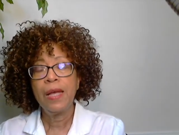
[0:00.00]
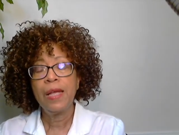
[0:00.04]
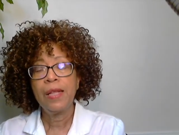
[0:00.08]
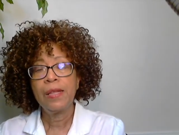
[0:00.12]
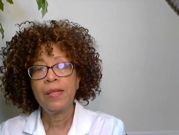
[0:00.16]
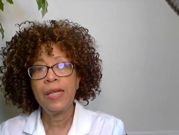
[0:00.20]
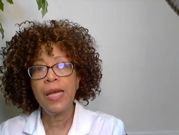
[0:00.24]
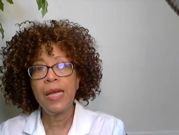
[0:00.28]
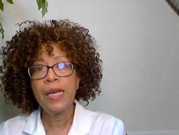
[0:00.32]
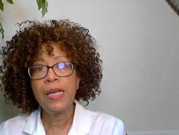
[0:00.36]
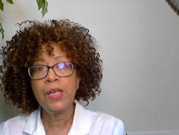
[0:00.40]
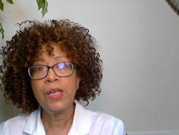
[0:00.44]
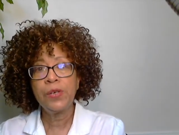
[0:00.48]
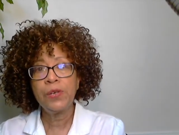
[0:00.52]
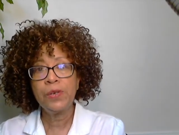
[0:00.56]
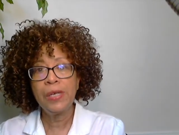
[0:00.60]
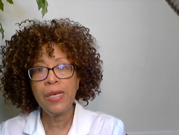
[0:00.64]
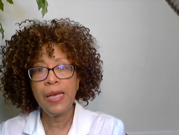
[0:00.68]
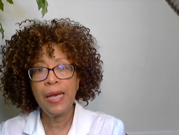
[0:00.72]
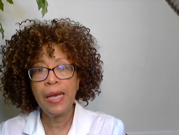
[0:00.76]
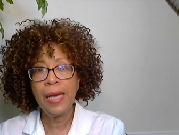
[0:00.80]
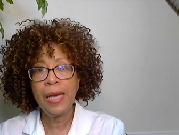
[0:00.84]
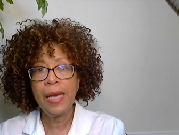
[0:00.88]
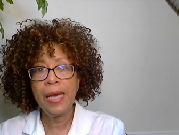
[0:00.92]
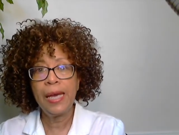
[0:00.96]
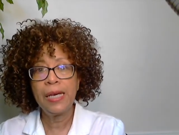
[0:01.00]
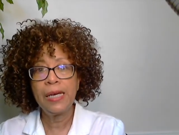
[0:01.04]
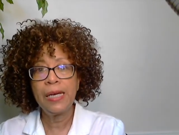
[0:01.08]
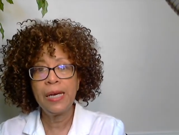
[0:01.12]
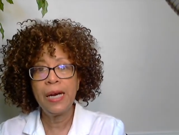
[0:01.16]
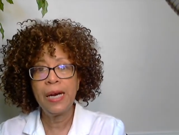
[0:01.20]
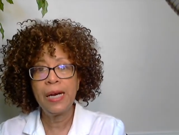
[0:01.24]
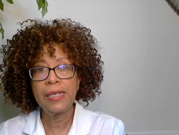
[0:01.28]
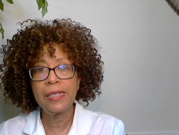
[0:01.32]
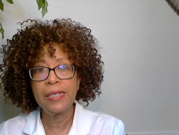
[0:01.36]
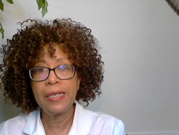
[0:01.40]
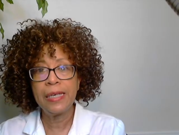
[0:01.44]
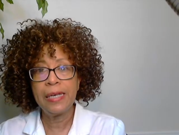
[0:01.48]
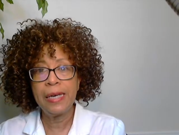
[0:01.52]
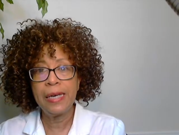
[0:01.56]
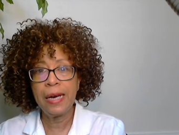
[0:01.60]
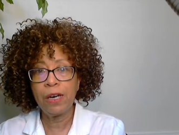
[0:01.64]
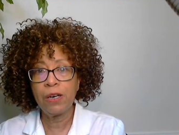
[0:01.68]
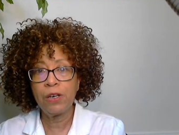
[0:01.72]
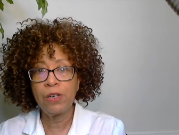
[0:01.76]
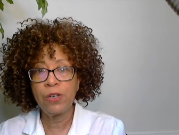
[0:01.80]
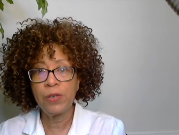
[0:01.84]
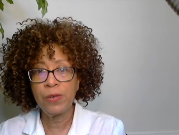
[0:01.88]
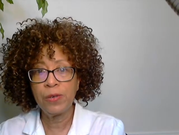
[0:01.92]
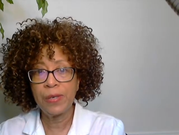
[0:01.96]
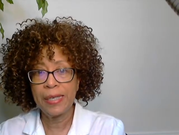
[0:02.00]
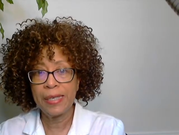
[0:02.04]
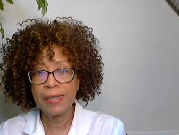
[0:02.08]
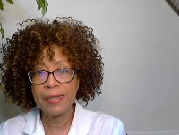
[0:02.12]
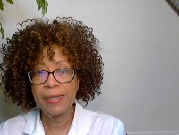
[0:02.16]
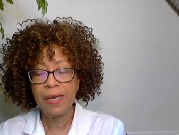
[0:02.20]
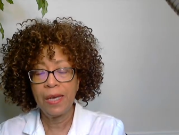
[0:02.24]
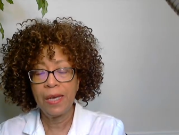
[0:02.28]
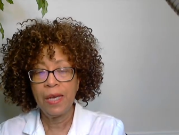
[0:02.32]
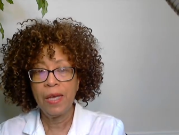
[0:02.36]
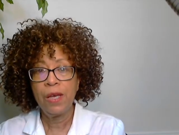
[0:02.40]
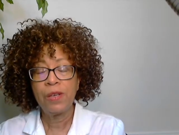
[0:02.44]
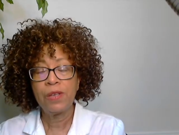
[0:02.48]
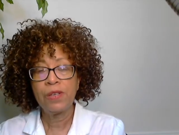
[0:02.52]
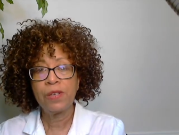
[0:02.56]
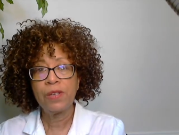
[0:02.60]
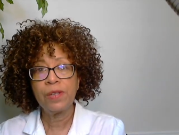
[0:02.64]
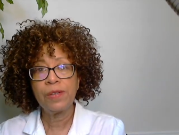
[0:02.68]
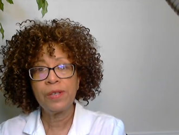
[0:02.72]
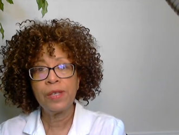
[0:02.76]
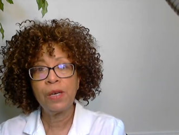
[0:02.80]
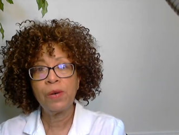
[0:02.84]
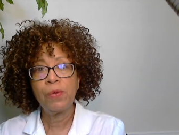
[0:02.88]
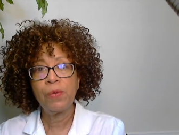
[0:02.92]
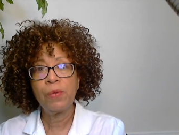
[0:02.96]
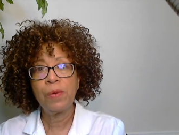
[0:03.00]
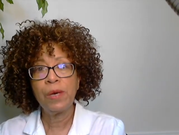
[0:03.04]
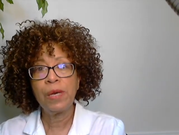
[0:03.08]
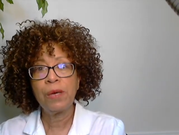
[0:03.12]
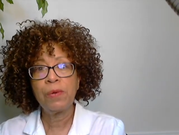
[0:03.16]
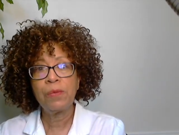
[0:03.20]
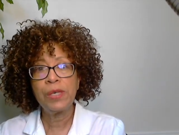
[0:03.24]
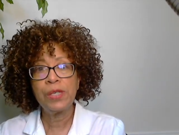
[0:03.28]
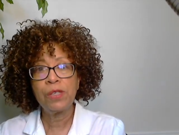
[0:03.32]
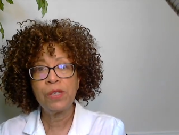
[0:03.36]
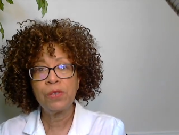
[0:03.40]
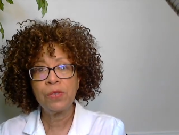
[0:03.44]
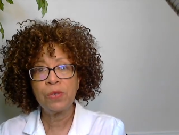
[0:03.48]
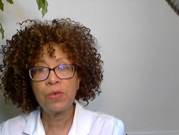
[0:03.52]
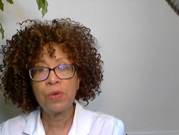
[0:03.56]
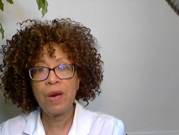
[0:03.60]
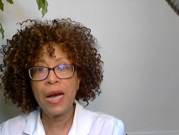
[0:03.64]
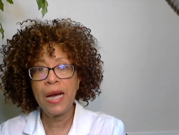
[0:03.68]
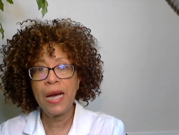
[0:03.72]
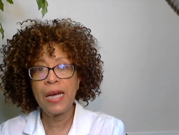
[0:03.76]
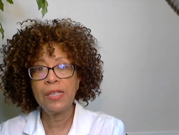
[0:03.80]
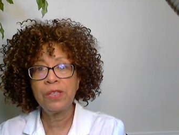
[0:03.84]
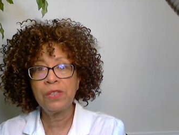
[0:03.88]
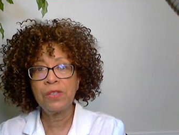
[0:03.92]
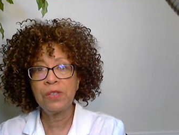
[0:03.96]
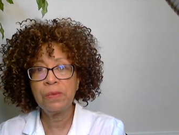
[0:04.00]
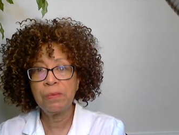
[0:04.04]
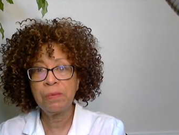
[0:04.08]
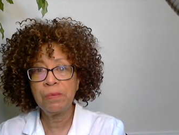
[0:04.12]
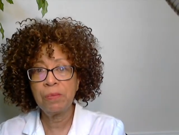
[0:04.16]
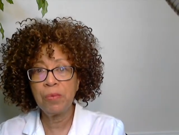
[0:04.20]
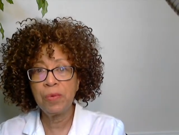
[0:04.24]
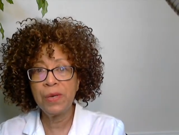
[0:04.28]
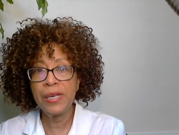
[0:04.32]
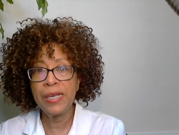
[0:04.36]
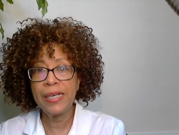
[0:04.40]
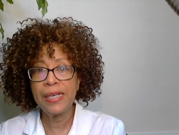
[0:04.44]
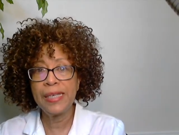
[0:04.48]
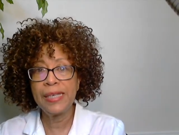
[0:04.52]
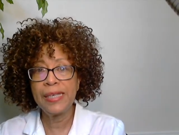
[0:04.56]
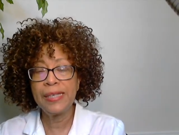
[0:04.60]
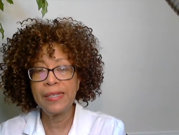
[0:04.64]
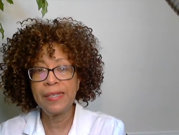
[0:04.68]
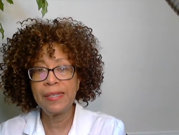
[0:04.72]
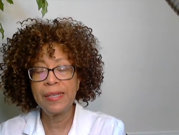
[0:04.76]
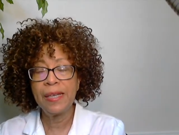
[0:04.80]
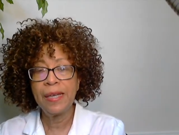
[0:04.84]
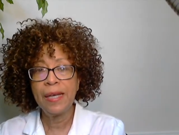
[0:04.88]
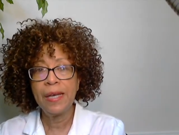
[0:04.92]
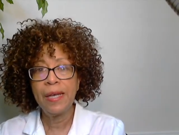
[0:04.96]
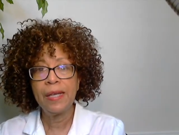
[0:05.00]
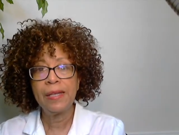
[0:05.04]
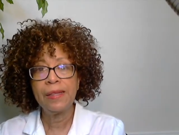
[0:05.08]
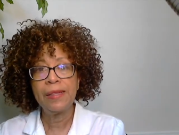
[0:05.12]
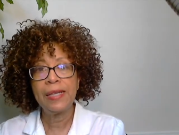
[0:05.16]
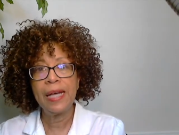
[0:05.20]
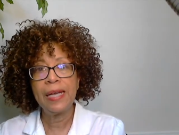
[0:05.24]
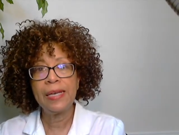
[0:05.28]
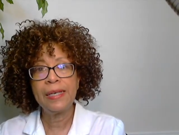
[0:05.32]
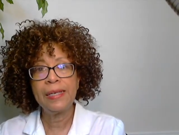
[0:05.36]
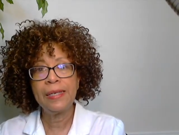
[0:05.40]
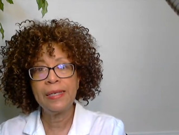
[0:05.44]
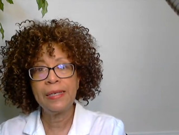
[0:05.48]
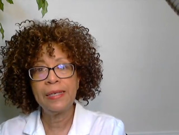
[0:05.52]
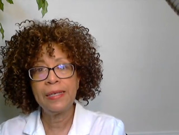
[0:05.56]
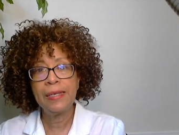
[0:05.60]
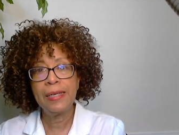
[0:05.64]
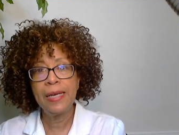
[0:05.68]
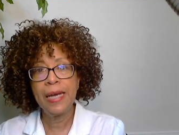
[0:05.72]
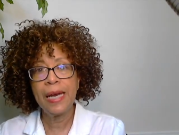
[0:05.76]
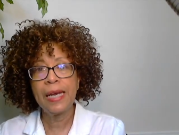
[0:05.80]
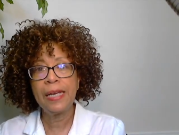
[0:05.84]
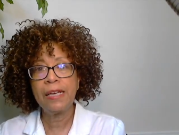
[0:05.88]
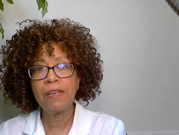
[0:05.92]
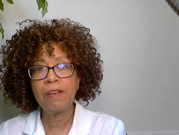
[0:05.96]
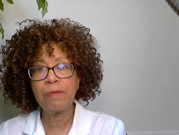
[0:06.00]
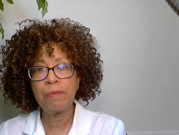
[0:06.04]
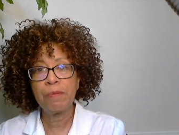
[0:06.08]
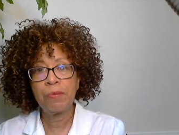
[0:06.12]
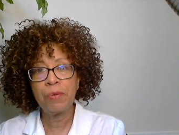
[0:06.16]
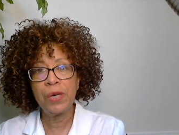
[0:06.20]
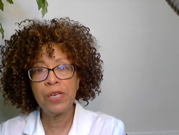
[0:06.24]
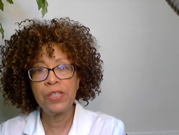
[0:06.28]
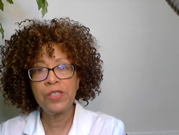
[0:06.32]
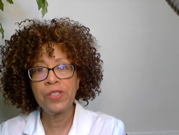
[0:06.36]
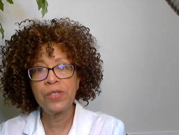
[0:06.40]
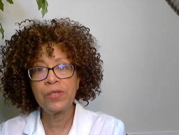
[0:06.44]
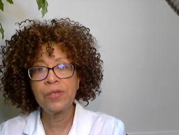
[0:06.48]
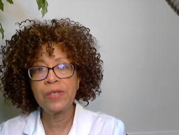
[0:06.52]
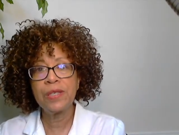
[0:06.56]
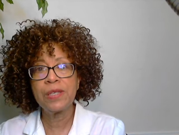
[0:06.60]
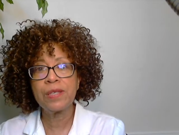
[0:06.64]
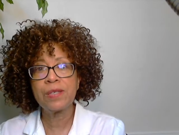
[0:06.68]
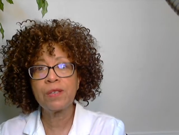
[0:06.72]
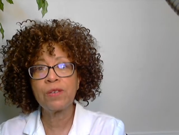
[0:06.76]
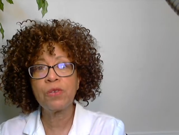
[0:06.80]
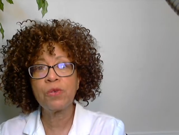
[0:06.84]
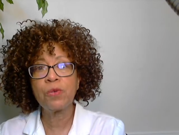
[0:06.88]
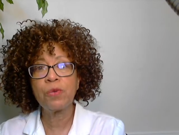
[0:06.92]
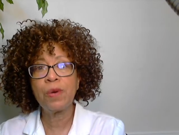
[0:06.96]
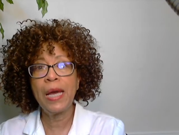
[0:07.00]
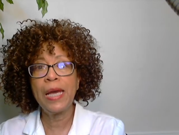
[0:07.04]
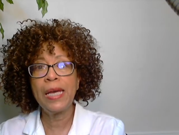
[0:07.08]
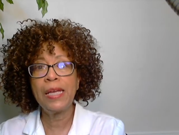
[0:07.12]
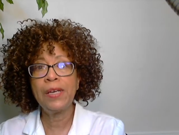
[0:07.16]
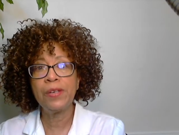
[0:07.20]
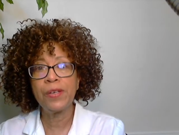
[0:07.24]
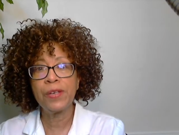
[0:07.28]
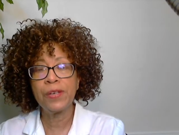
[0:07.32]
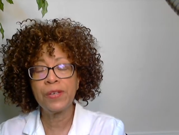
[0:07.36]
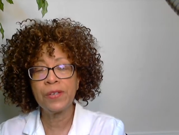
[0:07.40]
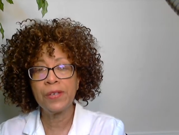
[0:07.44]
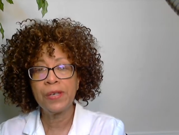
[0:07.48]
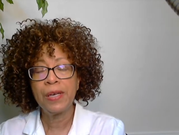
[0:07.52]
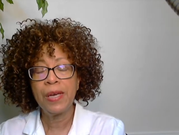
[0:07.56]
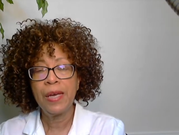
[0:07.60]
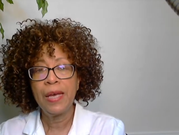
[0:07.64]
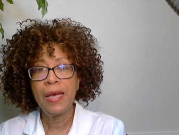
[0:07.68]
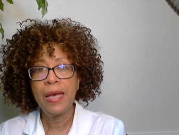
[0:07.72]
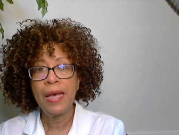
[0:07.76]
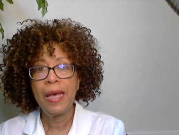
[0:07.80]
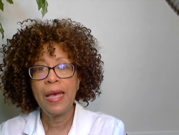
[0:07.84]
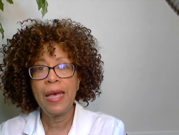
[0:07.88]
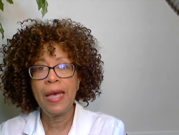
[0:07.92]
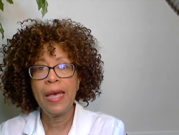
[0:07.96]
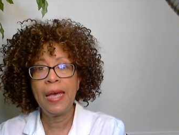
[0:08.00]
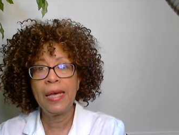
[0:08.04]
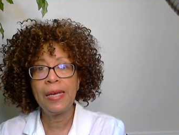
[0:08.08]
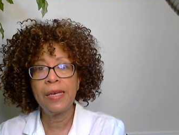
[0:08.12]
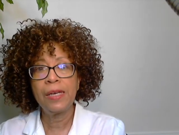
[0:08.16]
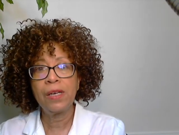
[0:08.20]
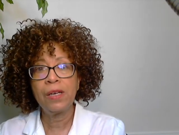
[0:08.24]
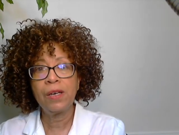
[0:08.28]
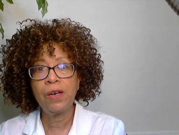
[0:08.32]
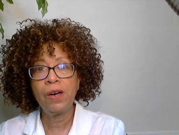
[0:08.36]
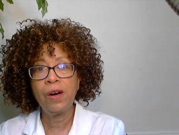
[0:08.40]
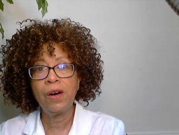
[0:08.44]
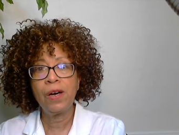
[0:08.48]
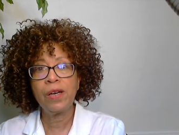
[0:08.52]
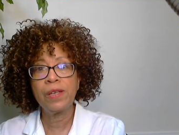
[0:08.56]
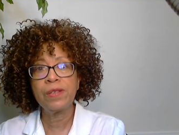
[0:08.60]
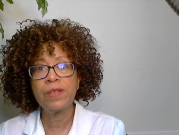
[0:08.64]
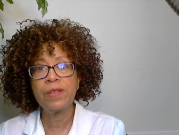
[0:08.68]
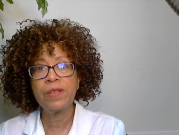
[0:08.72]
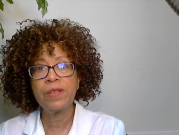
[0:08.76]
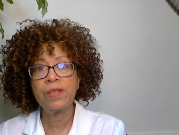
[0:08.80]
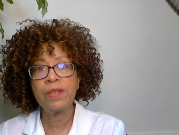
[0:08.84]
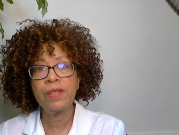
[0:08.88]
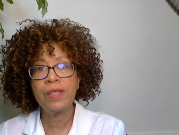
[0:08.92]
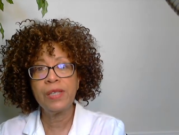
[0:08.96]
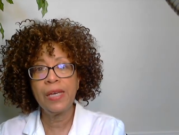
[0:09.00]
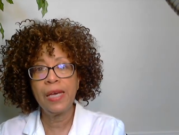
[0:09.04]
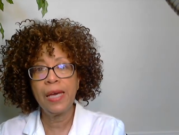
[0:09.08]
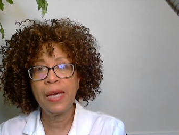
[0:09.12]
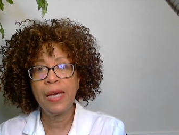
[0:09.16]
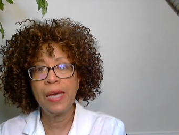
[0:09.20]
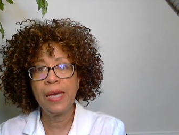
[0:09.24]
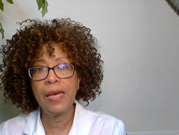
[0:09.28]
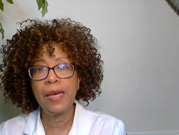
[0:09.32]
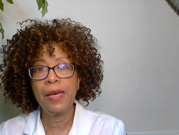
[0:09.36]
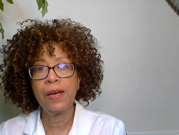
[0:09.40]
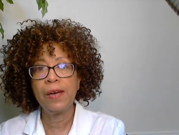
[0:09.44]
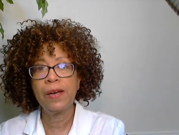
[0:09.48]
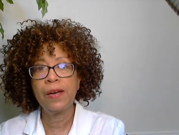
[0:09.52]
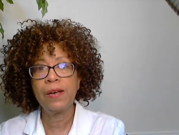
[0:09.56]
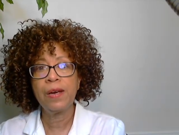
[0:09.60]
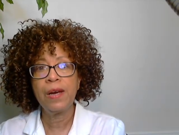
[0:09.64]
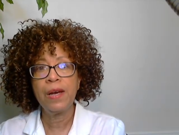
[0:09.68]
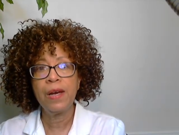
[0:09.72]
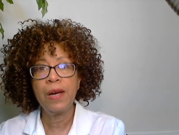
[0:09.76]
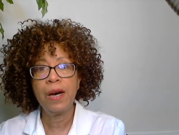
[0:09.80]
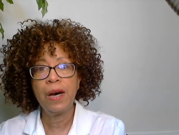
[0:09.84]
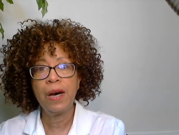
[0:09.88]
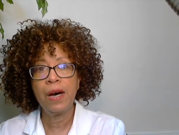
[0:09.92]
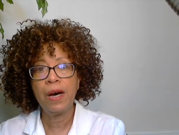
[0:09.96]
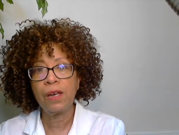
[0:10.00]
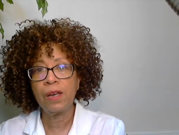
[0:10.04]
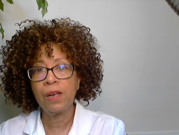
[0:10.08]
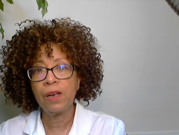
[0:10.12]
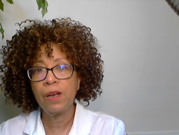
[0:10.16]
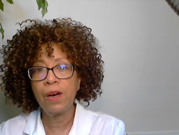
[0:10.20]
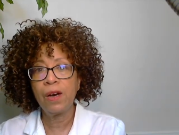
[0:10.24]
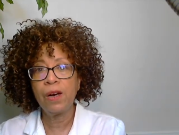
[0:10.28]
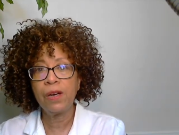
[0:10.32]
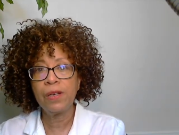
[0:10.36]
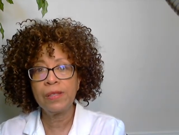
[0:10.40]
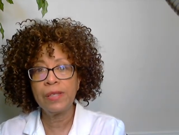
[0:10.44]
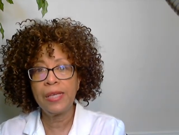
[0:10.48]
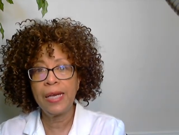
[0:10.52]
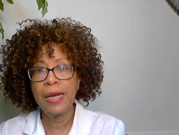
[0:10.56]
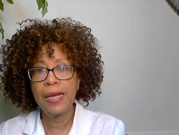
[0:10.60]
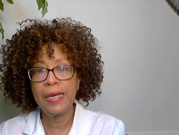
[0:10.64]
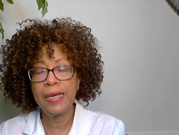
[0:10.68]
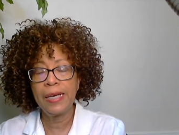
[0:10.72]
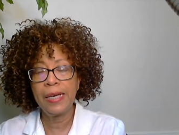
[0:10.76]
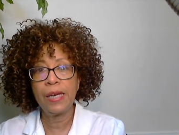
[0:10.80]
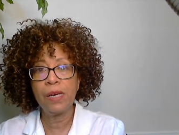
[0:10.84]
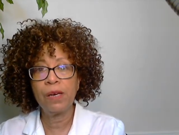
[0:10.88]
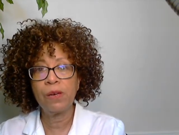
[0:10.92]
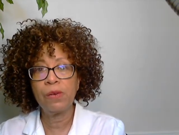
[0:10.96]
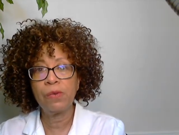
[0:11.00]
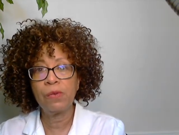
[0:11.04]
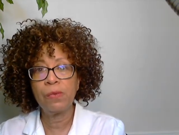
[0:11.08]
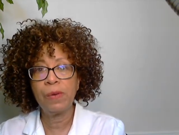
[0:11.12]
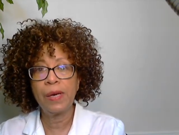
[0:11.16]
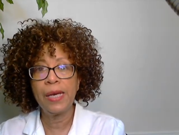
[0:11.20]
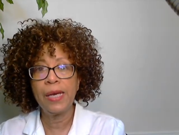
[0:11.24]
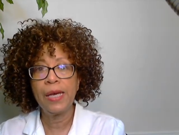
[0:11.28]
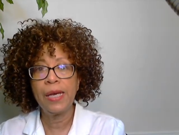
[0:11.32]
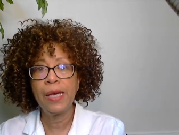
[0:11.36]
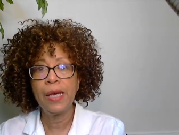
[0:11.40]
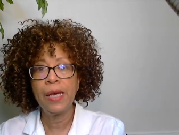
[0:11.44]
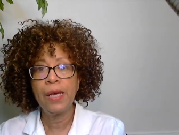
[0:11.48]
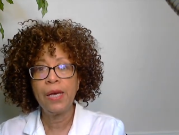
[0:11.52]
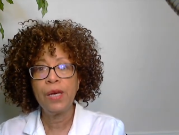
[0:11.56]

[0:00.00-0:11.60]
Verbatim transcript: they create a narrowing so that when we try to breathe, that negative pressure is greater, and it causes the air along that airway